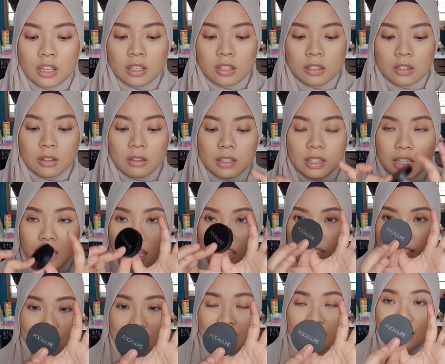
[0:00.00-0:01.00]
So yeah,
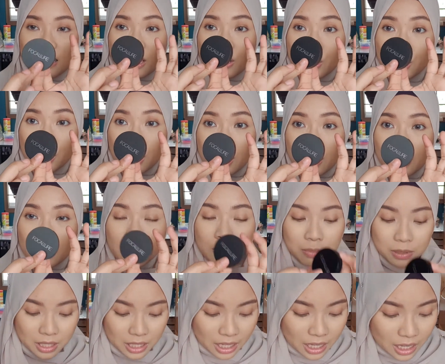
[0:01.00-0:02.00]
that is the shade
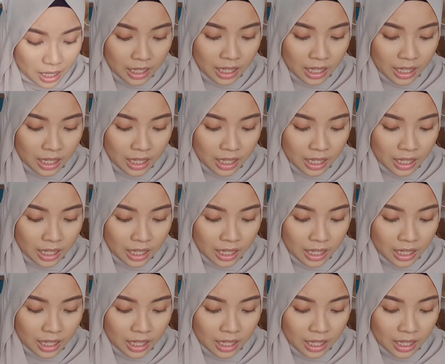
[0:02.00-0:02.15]
Tipsy.